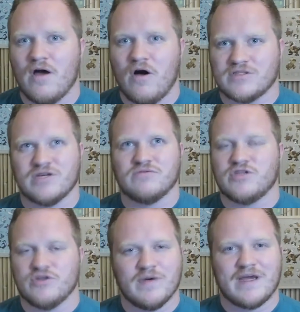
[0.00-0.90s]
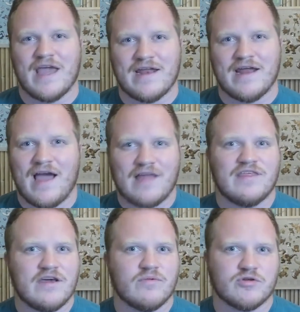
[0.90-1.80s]
Also, too, again, I
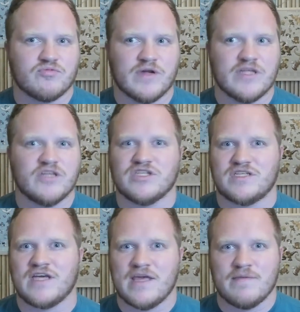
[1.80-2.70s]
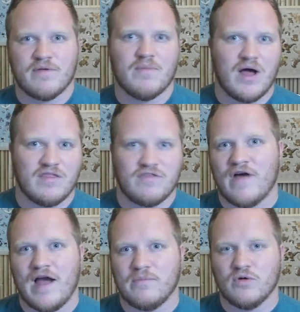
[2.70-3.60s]
think it was really just to keep some mons
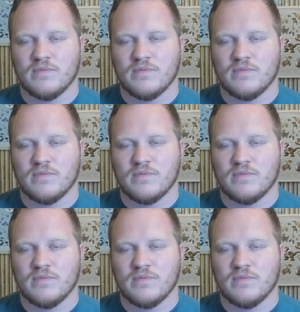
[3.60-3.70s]
viable,